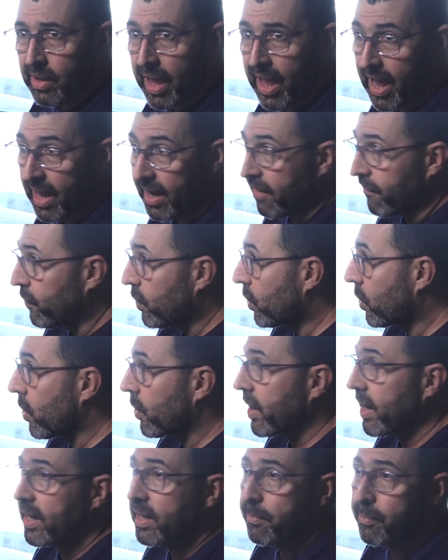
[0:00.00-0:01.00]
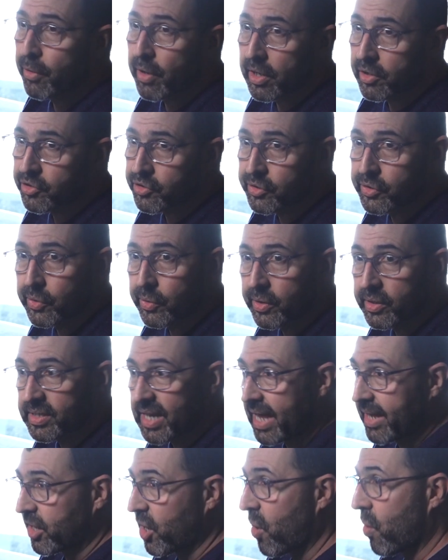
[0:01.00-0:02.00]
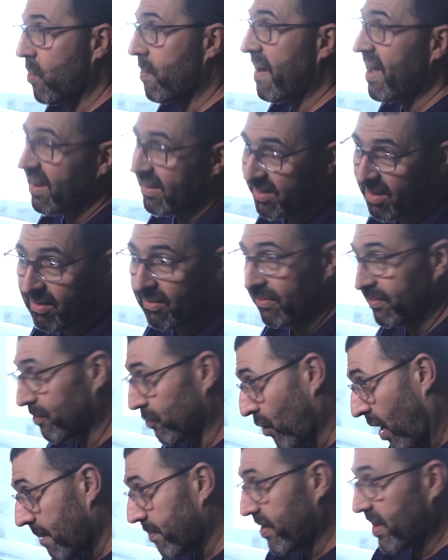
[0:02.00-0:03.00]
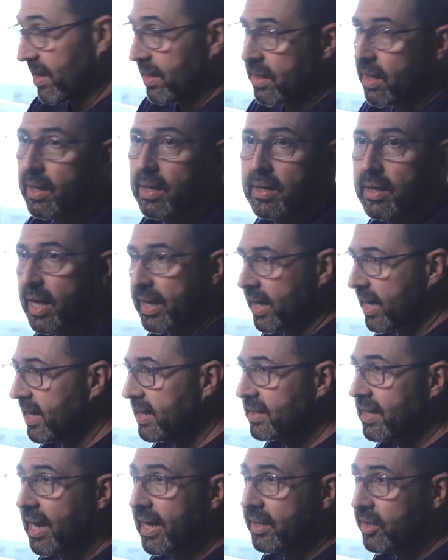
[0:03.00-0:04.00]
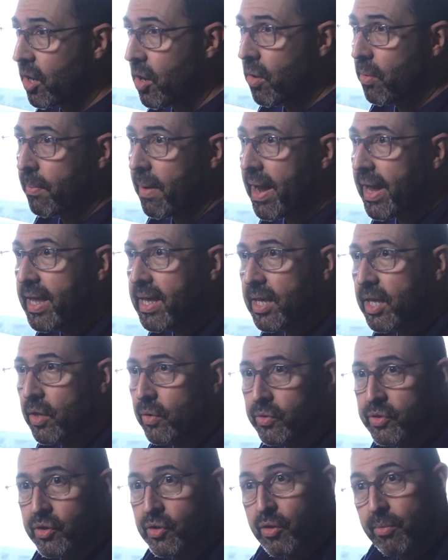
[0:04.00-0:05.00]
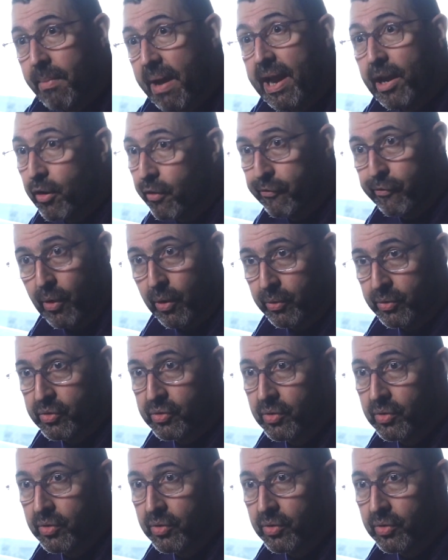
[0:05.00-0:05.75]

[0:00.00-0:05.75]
And if you go to any production studio, it's like, yo, man, drop the EQ. Like, he's like, no, my EQs are the microphones.